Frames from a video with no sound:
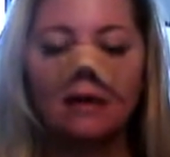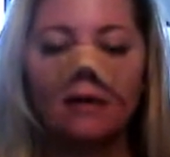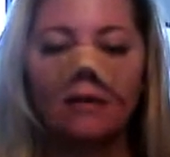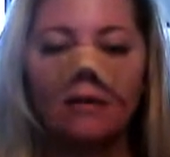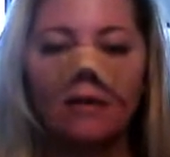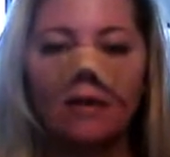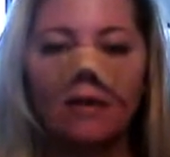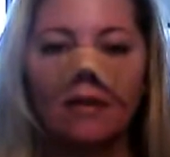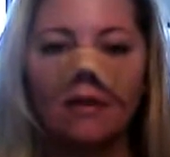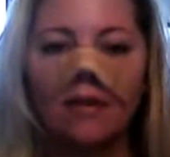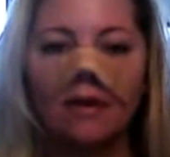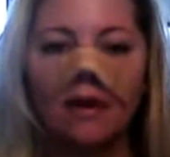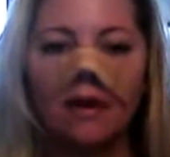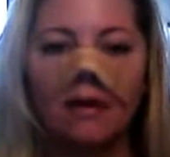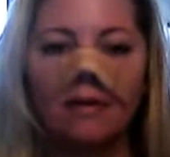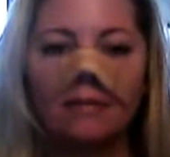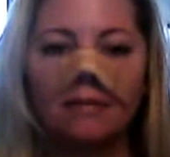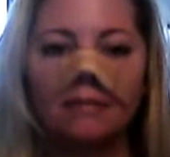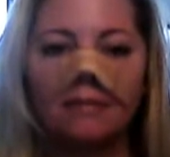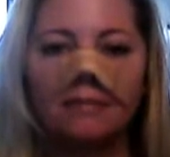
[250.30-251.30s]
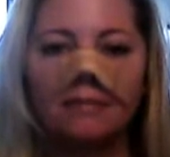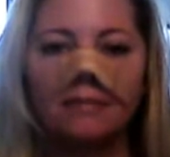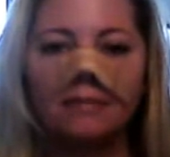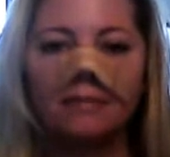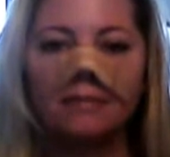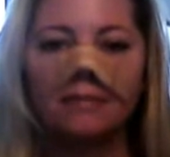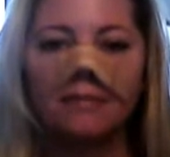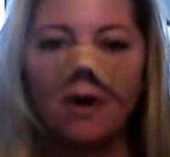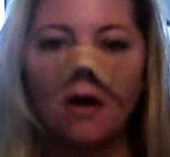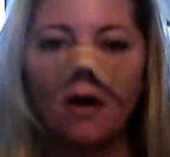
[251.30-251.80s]
with
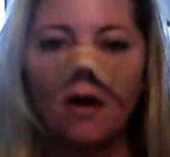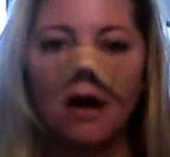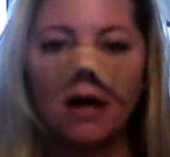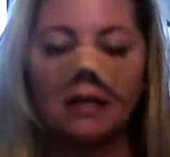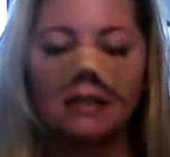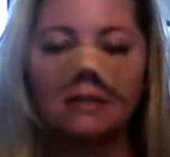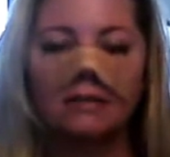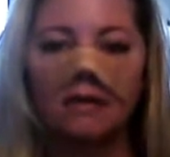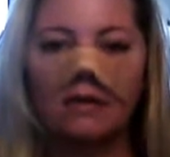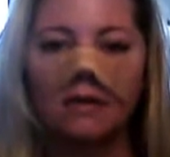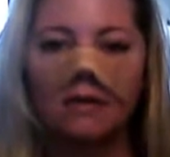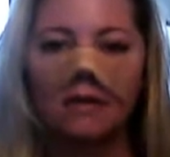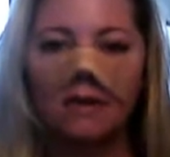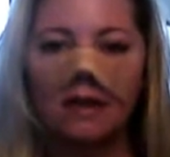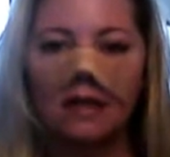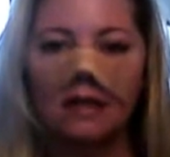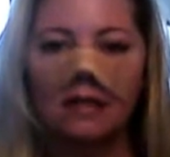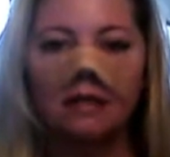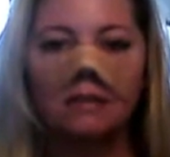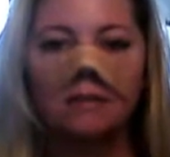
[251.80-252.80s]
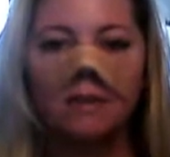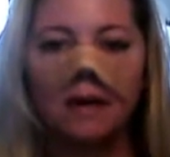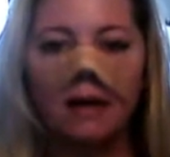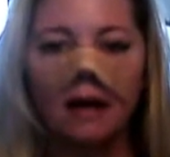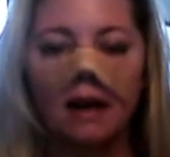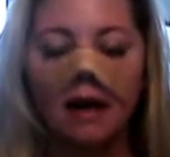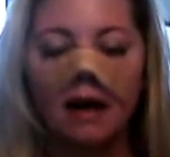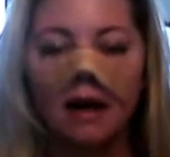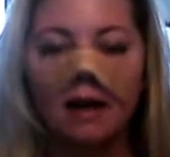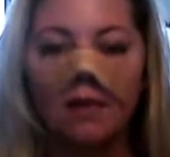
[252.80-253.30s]
all kinds of other things,
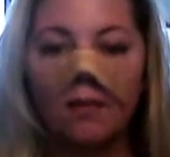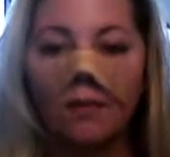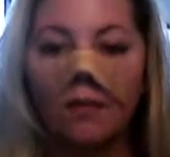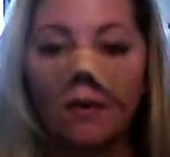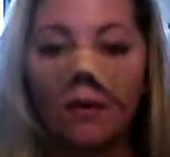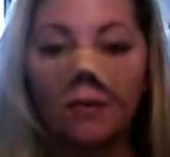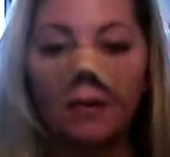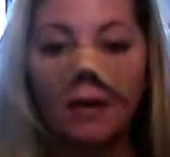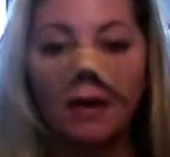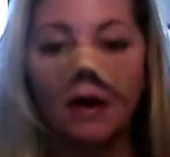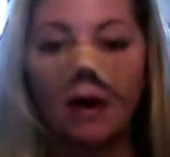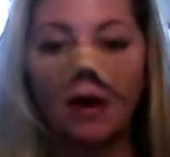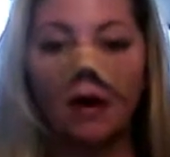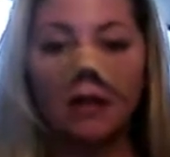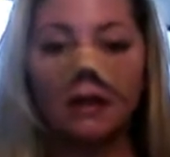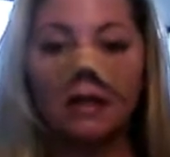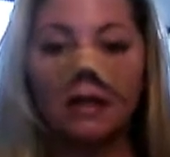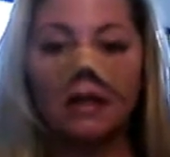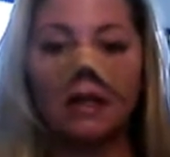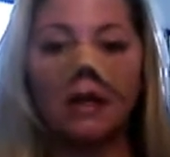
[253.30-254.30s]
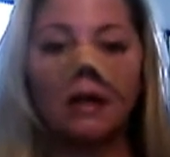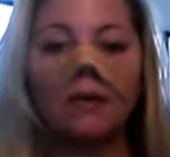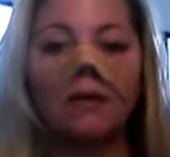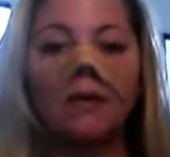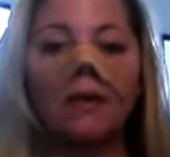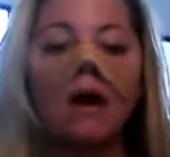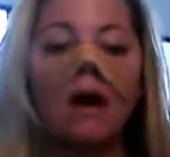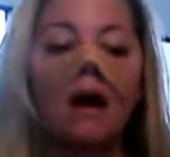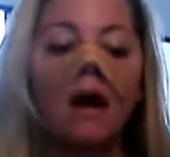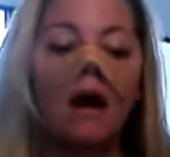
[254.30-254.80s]
but I will be calling you.
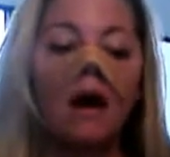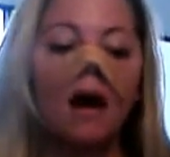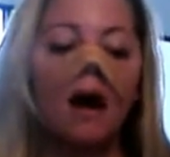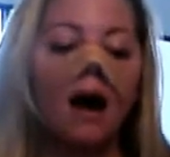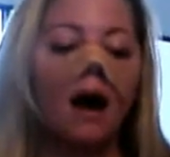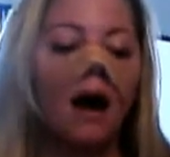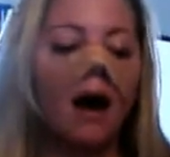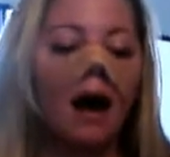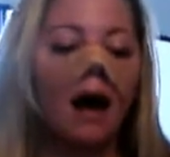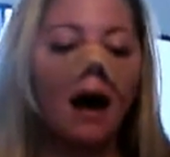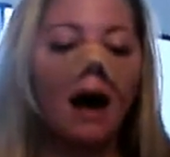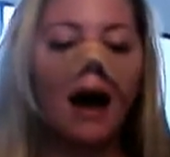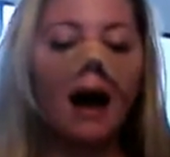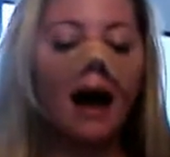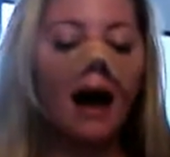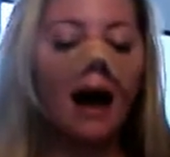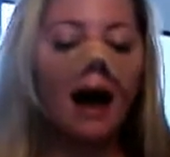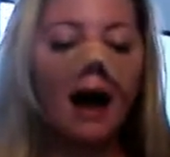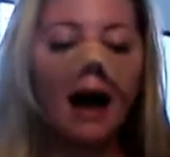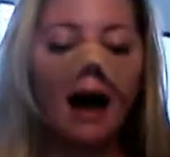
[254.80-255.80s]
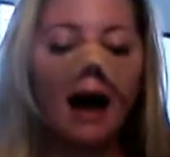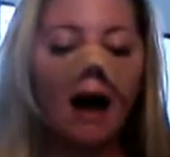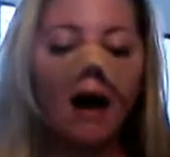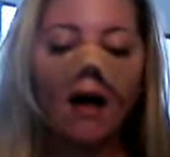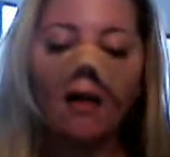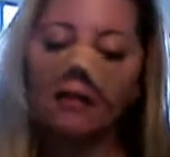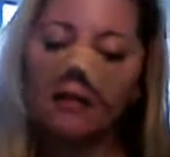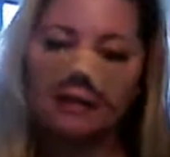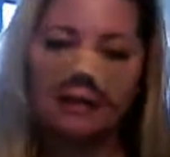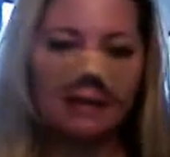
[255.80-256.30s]
Uh,
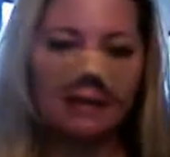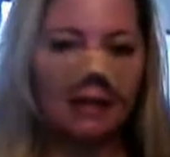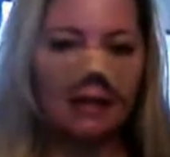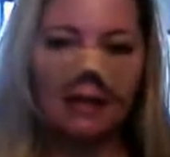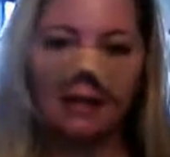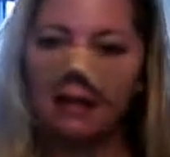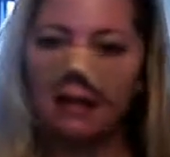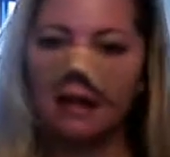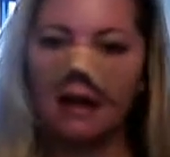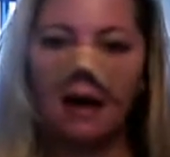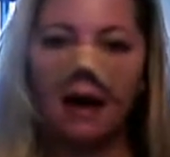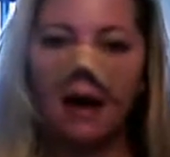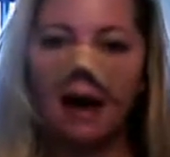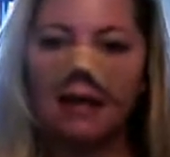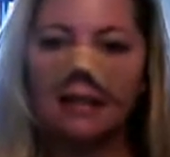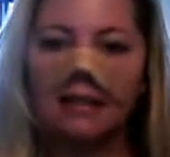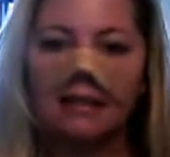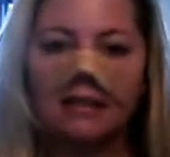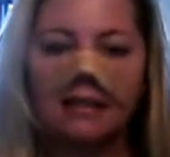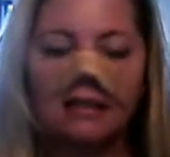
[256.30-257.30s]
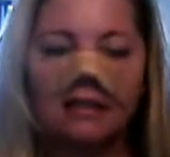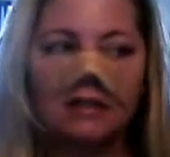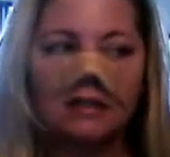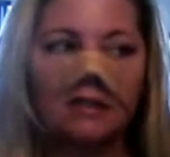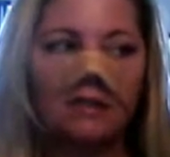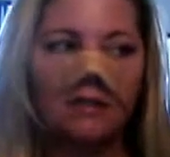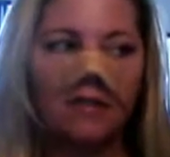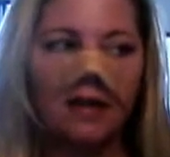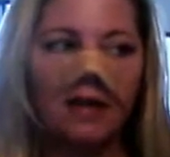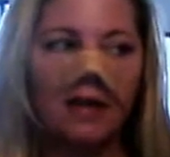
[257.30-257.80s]
all of a sudden, I
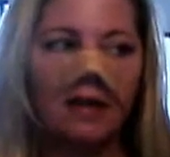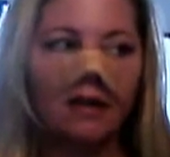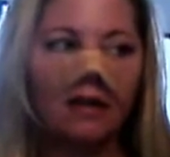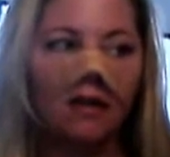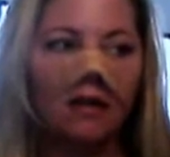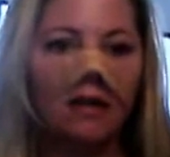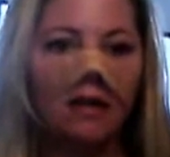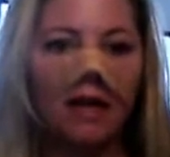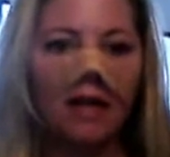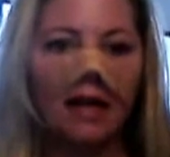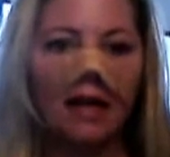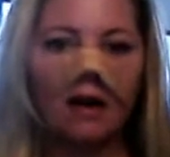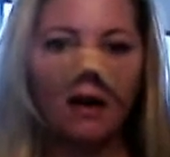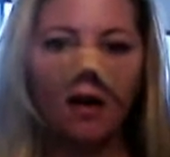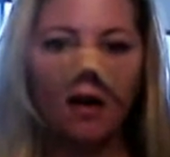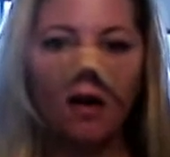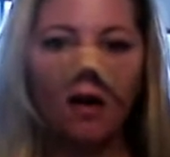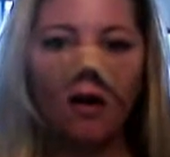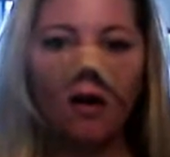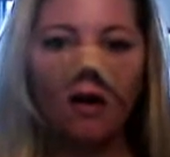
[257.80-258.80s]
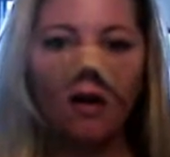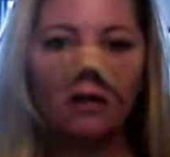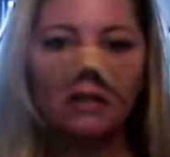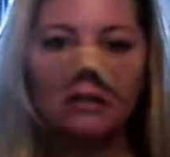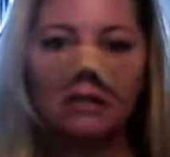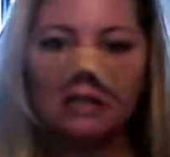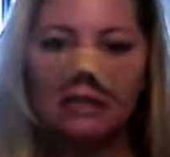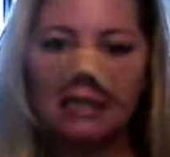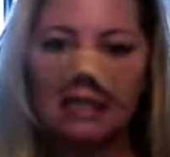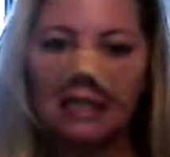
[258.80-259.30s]
just feel like
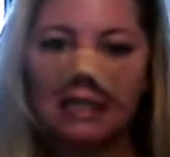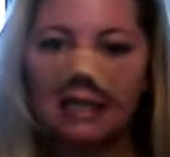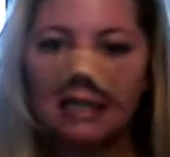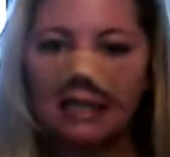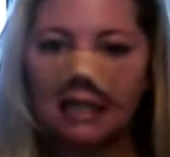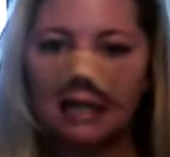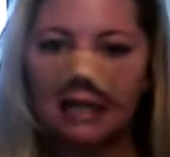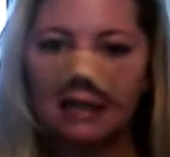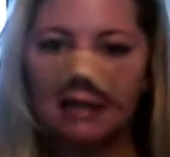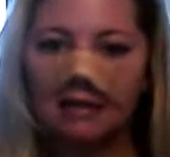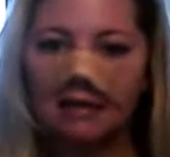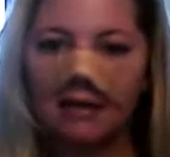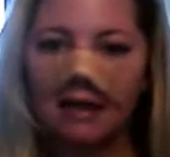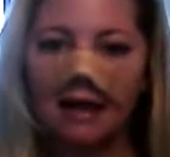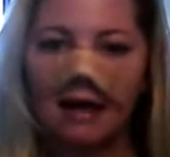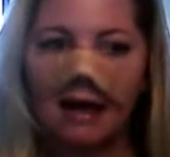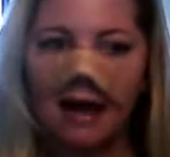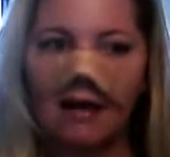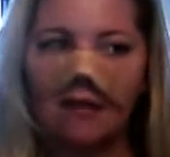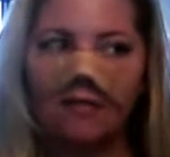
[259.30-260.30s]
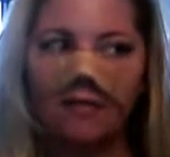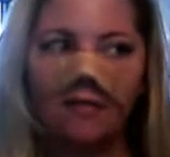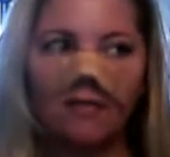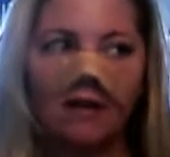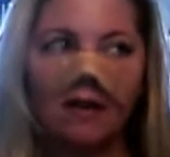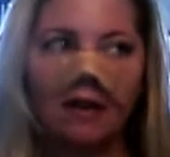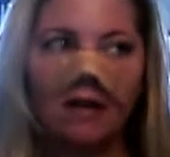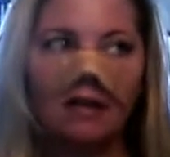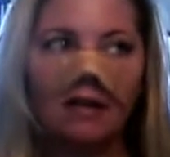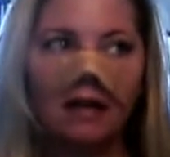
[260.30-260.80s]
all jiggly. Like I
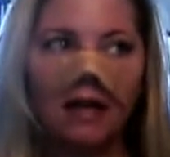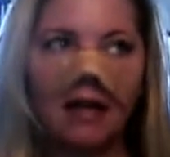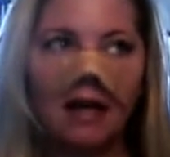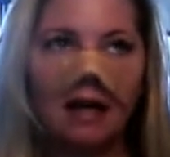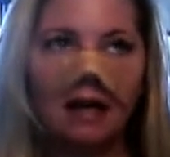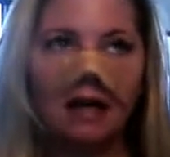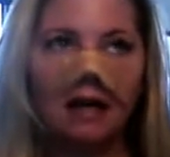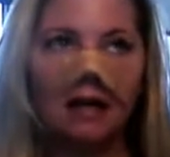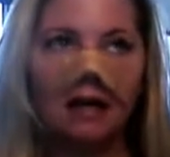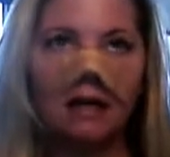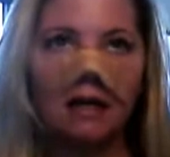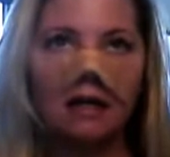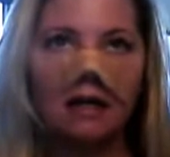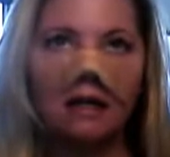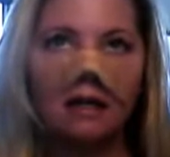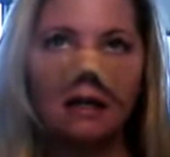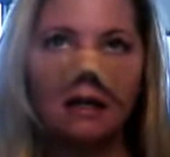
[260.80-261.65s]
feel like a